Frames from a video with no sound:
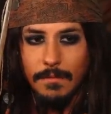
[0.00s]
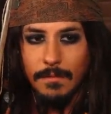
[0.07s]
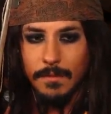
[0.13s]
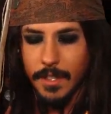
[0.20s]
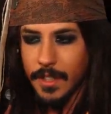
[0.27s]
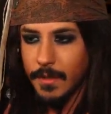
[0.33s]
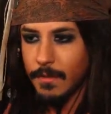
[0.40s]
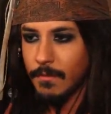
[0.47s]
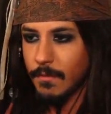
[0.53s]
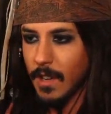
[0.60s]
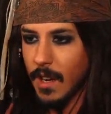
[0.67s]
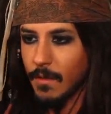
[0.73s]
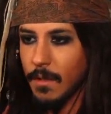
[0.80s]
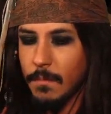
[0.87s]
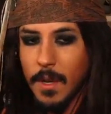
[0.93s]

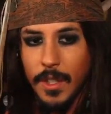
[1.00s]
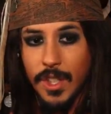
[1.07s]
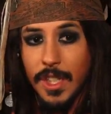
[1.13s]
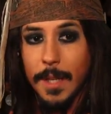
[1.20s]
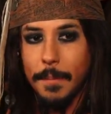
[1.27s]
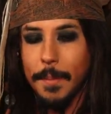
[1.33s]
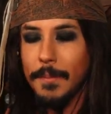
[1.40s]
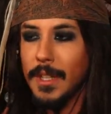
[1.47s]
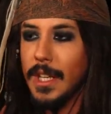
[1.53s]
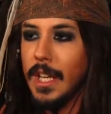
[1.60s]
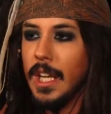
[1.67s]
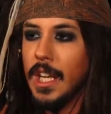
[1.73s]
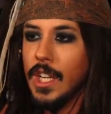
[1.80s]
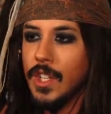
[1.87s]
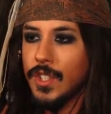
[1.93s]
I run my ship.
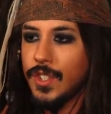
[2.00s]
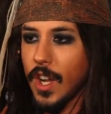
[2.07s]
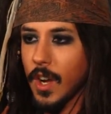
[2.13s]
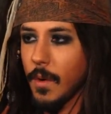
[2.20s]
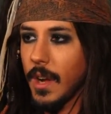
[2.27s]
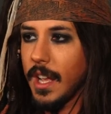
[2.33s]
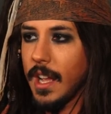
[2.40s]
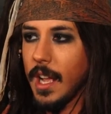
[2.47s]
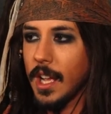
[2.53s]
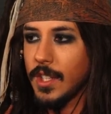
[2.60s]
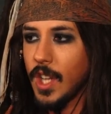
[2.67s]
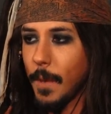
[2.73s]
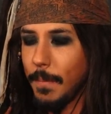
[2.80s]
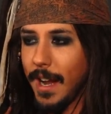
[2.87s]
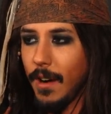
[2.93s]
So,
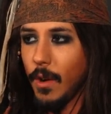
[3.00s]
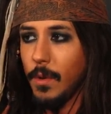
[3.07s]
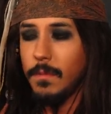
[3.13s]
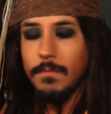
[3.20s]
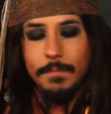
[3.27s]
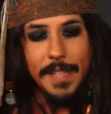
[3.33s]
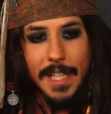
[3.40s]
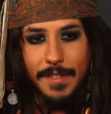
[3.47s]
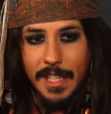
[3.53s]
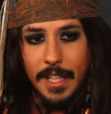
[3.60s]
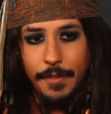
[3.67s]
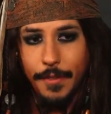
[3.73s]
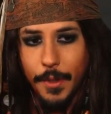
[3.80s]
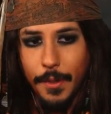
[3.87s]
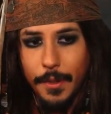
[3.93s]
top barrel,
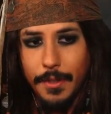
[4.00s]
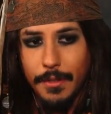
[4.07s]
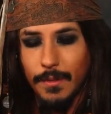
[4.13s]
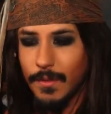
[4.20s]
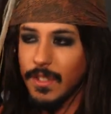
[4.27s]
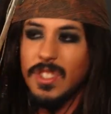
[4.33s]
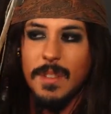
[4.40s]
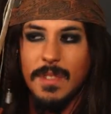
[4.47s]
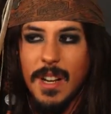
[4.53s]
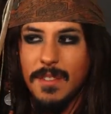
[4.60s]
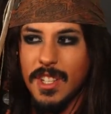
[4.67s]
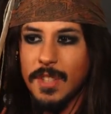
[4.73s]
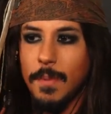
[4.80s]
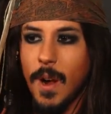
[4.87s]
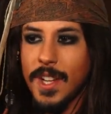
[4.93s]
PvE food, sometimes I
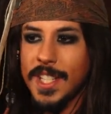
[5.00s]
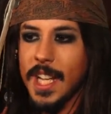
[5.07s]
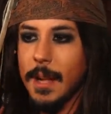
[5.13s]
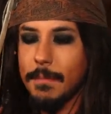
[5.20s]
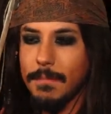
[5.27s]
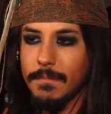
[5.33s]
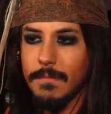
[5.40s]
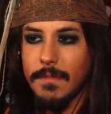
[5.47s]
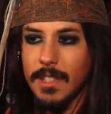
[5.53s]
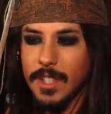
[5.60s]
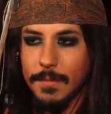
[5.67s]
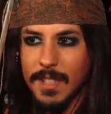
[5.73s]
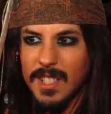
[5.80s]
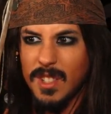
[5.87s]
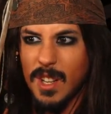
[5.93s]
spice it up.
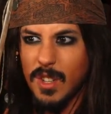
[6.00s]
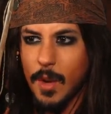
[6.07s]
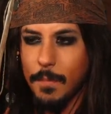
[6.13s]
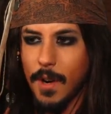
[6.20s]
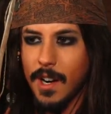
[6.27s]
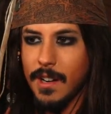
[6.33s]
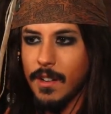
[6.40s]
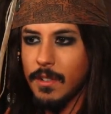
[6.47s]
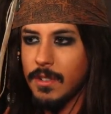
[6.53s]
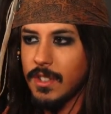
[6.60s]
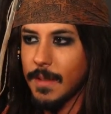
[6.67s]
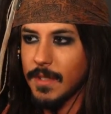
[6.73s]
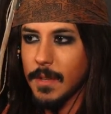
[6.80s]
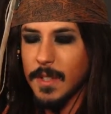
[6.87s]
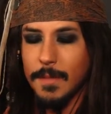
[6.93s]
Sometimes it's top barrel,
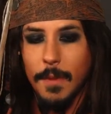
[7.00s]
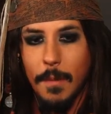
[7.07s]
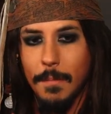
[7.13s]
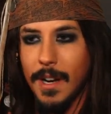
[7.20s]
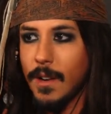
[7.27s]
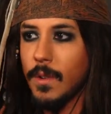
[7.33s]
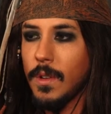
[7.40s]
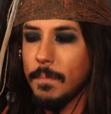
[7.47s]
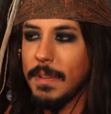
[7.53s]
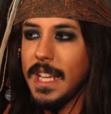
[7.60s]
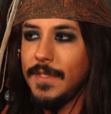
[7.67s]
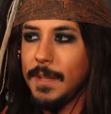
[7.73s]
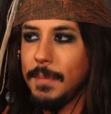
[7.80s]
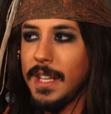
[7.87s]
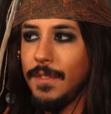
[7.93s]
sometimes it's bottom barrel.
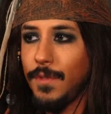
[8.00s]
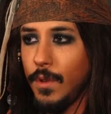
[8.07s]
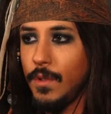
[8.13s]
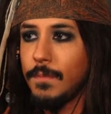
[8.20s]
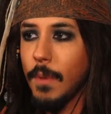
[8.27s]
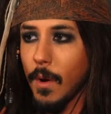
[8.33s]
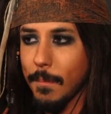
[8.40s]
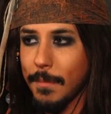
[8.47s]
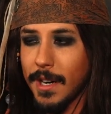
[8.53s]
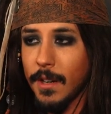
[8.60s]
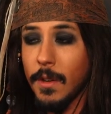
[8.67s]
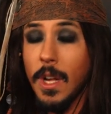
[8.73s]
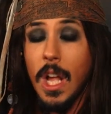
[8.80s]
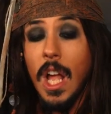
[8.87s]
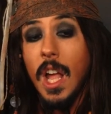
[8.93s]
PvP food, bottom
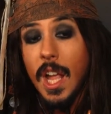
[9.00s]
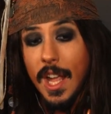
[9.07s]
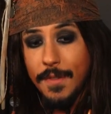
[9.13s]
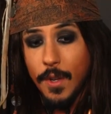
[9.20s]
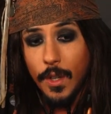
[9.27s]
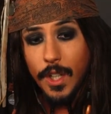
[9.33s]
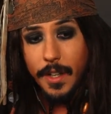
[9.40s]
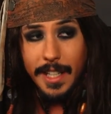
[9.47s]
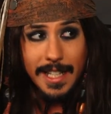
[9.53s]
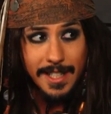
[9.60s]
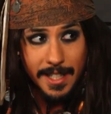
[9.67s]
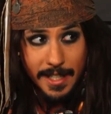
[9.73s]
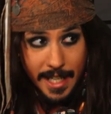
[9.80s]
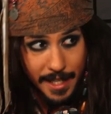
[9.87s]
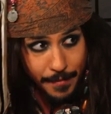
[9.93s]
barrel. If you're going into
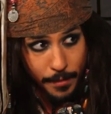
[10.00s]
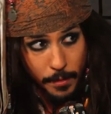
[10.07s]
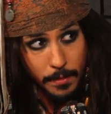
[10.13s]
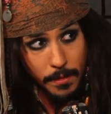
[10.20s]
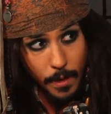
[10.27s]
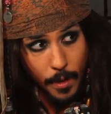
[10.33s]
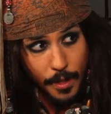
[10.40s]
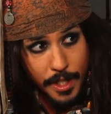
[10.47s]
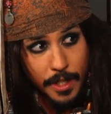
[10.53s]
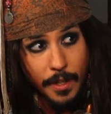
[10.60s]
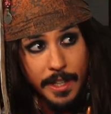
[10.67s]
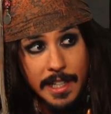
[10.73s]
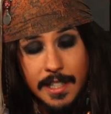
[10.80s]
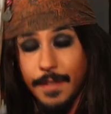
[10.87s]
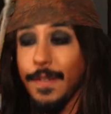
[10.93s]
naval, or you're
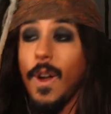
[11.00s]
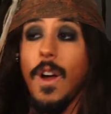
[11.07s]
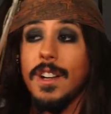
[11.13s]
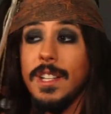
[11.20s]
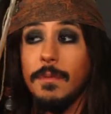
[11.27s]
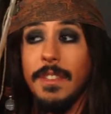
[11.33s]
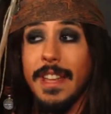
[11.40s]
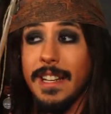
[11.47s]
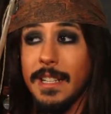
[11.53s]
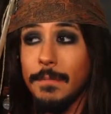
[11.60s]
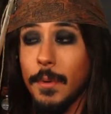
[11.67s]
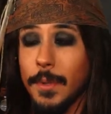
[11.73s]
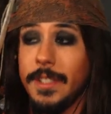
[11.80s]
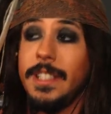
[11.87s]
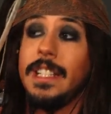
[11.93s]
going into fighting with
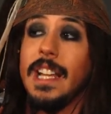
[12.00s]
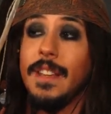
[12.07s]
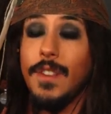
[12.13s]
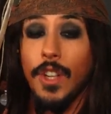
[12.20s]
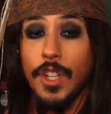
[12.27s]
anybody, if you're